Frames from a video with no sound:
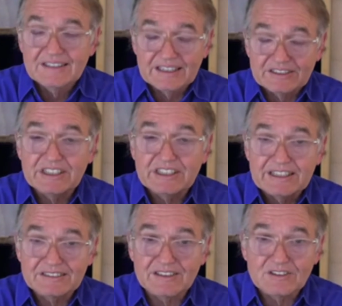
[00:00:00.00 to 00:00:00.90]
that she
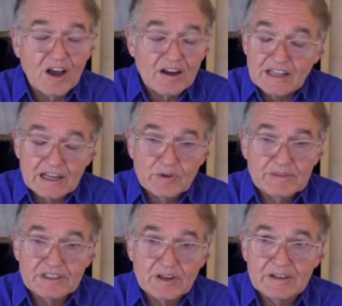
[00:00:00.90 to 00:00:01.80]
needs to talk. A lot of
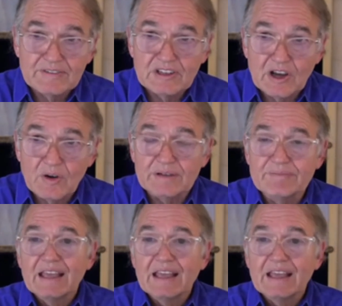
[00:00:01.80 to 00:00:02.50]
women don't even know it